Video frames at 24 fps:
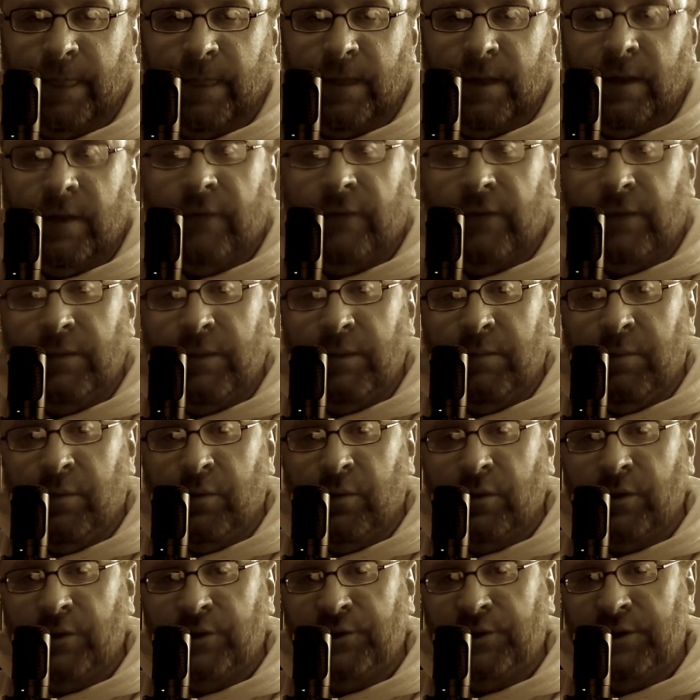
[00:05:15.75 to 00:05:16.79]
From the
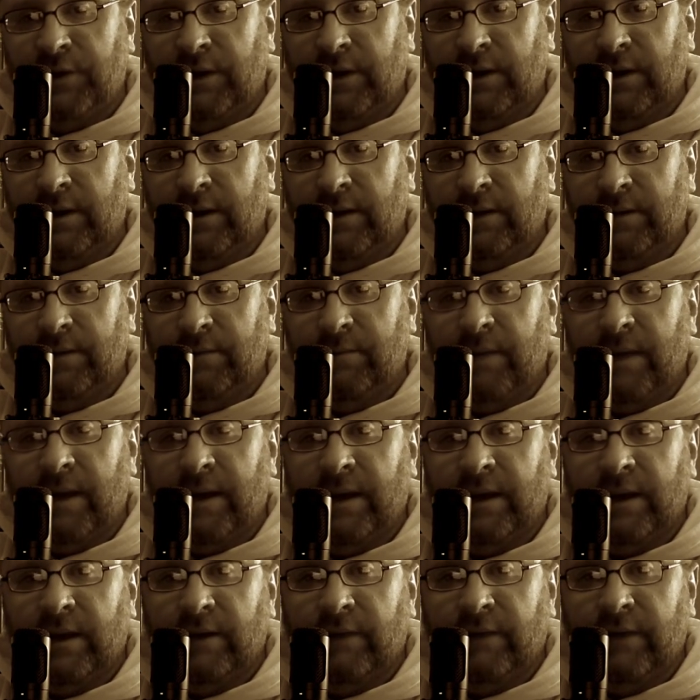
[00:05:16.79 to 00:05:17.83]
porch, she could hear the
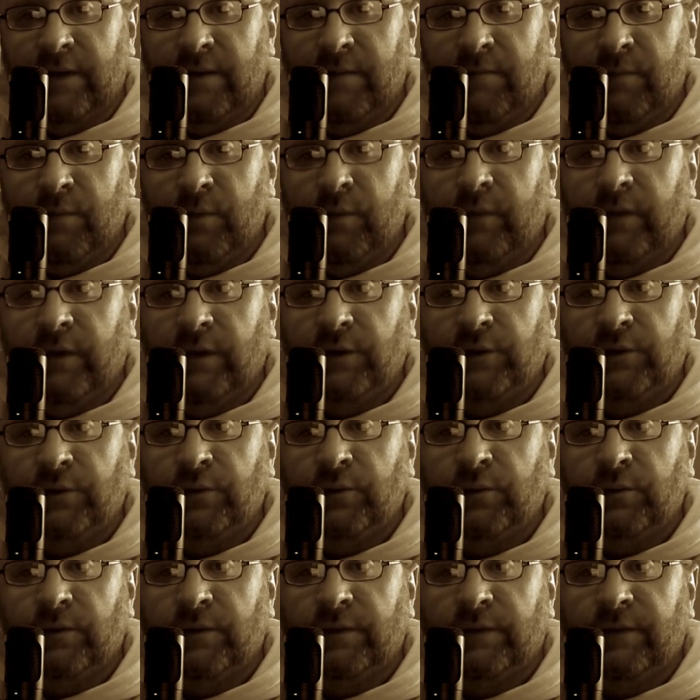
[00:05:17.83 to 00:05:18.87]
banging of him moving
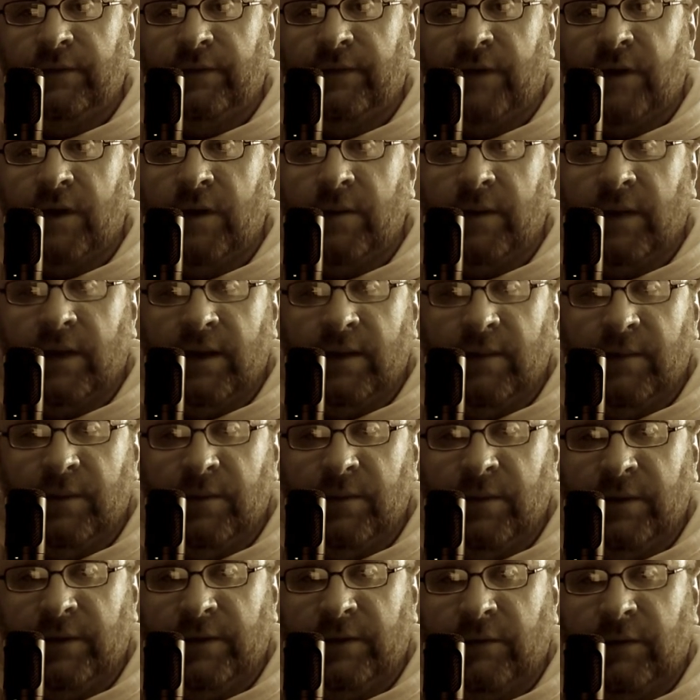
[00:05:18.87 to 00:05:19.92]
tools and farming
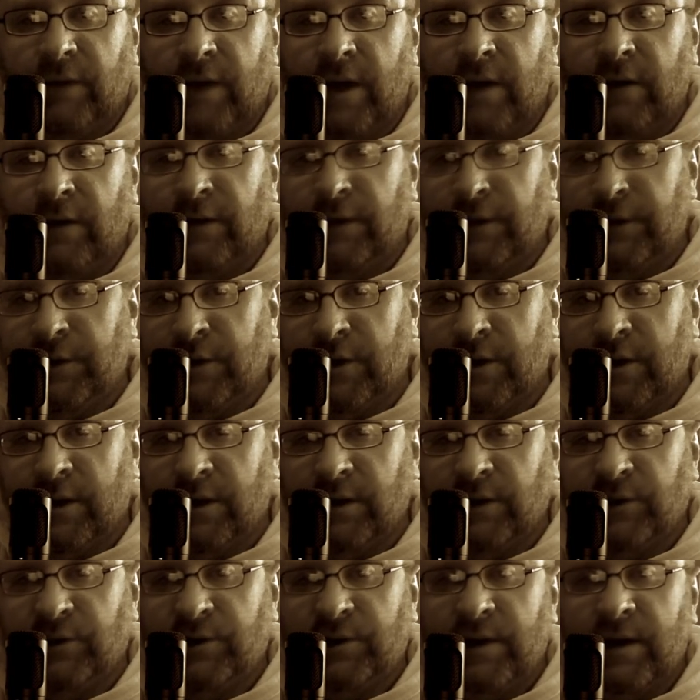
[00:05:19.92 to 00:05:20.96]
implements around in the
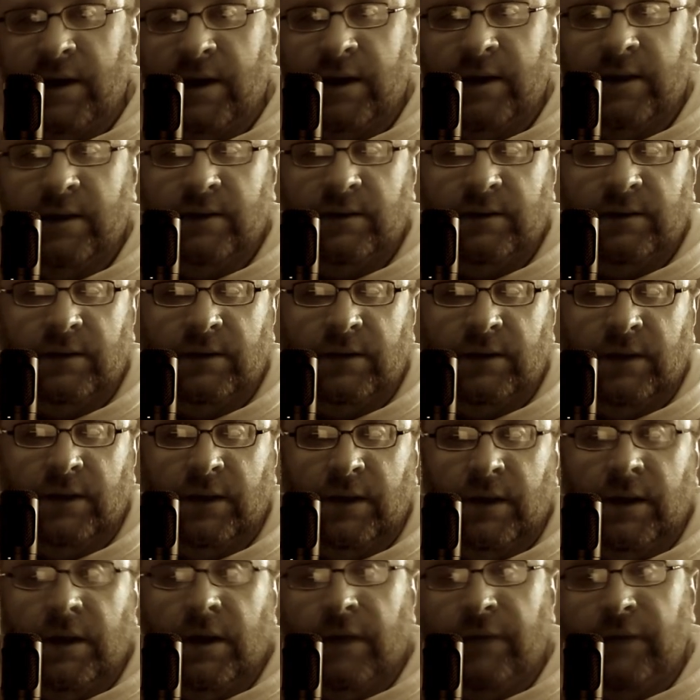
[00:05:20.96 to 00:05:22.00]
darkened shed.
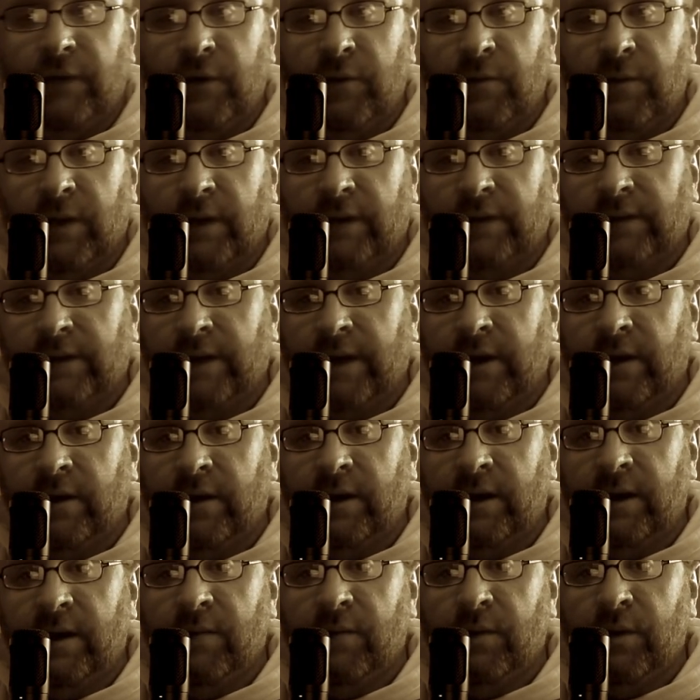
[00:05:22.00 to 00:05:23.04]
A few minutes later,
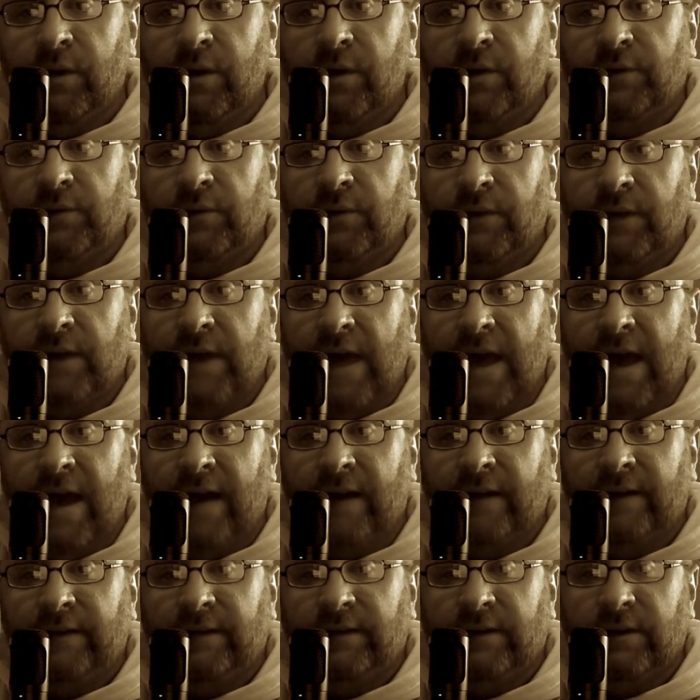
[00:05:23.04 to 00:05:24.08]
he emerged with an
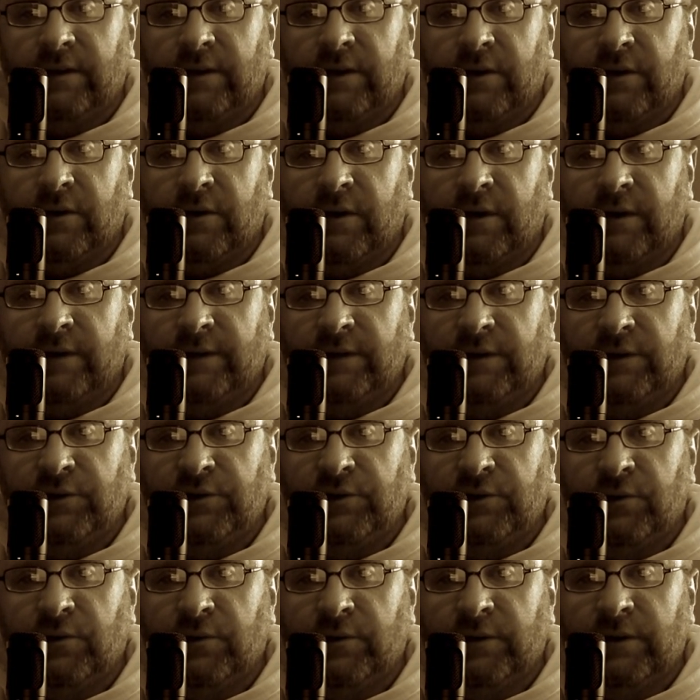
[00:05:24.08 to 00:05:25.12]
axe slung across his
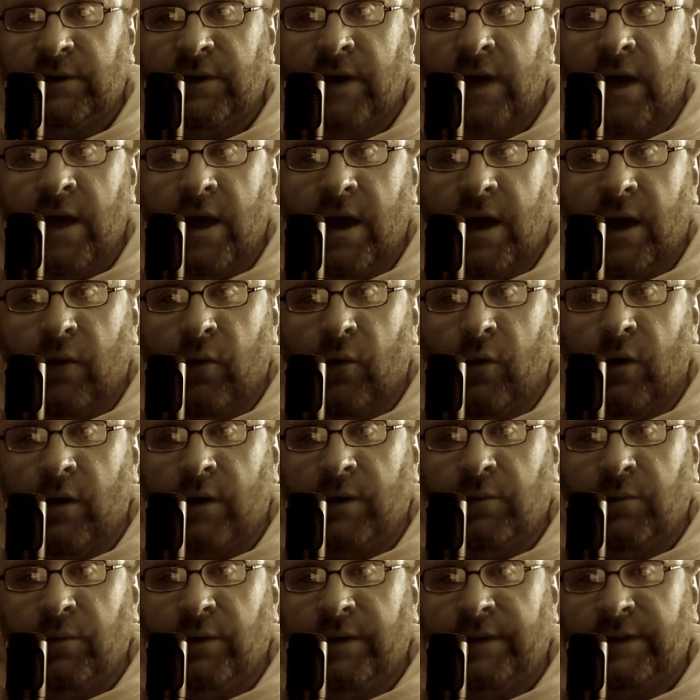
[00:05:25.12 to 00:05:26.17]
shoulder and
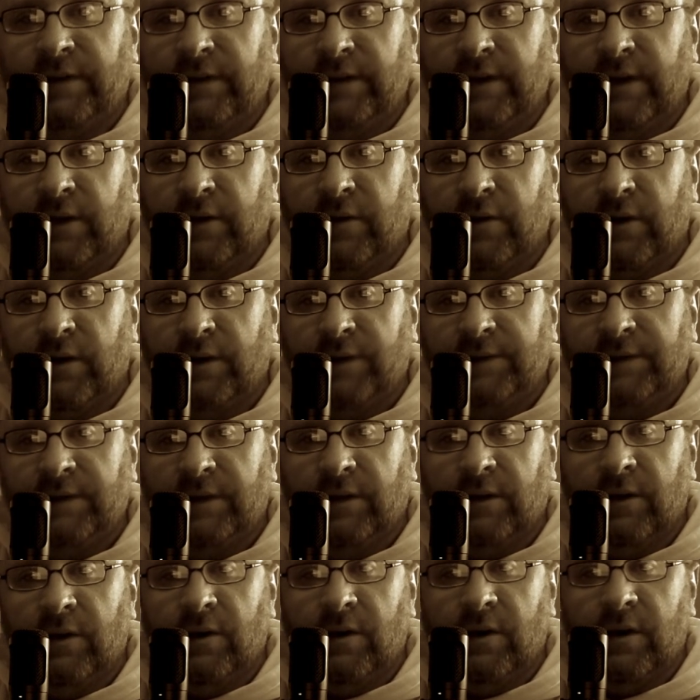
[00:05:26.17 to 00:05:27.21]
walked briskly across the
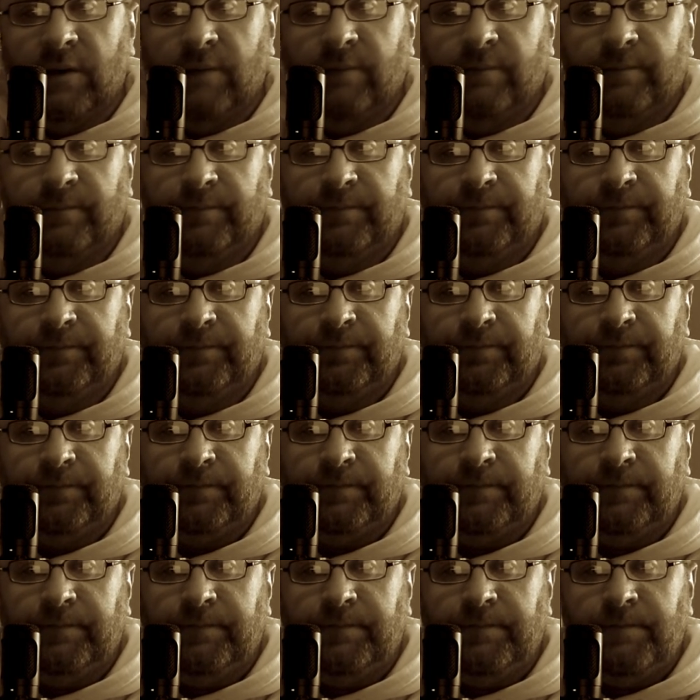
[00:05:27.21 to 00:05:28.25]
lawn.
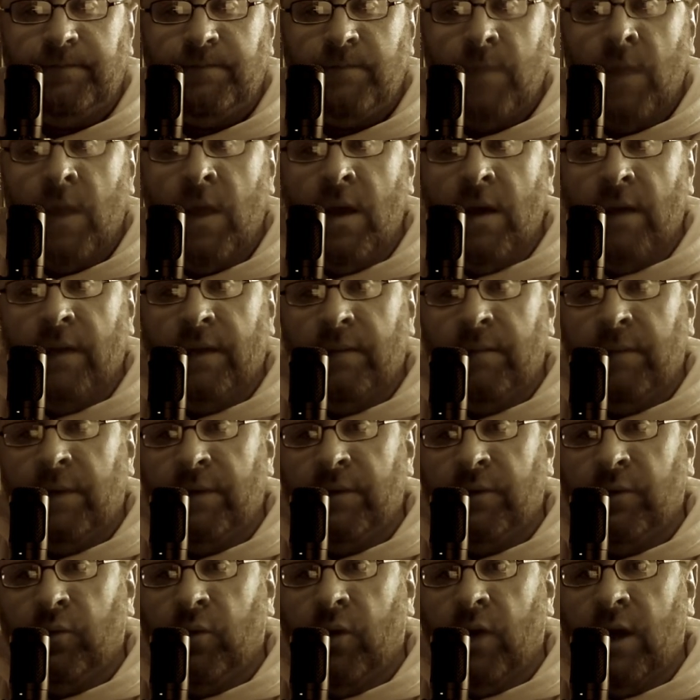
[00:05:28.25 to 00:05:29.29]
The
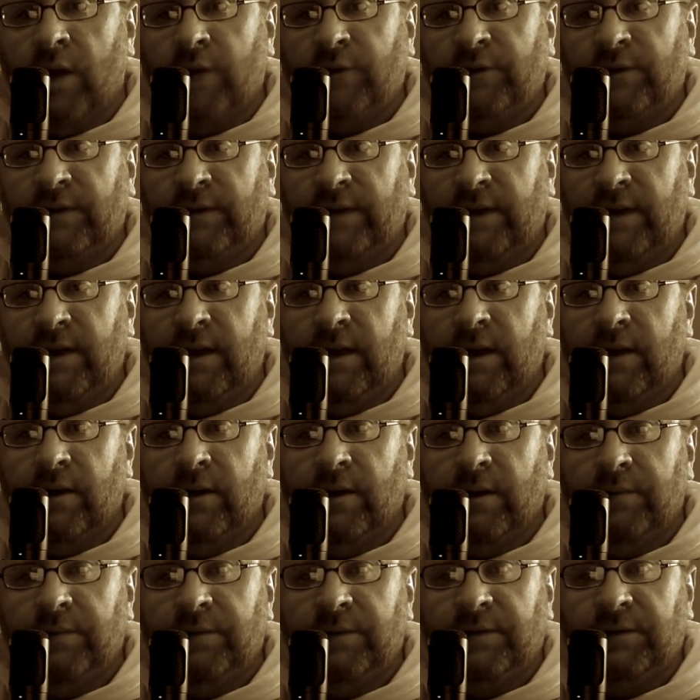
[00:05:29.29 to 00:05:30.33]
mother watched as he geared
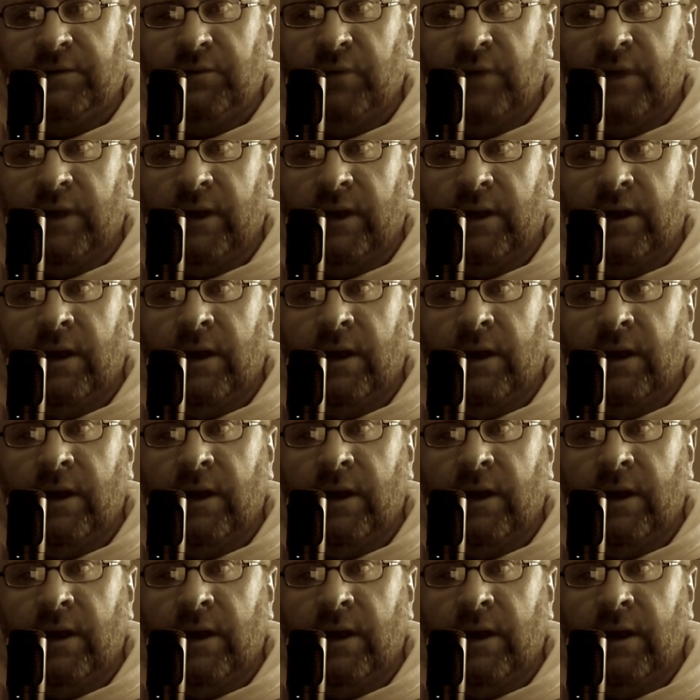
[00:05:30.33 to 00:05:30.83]
up to swing,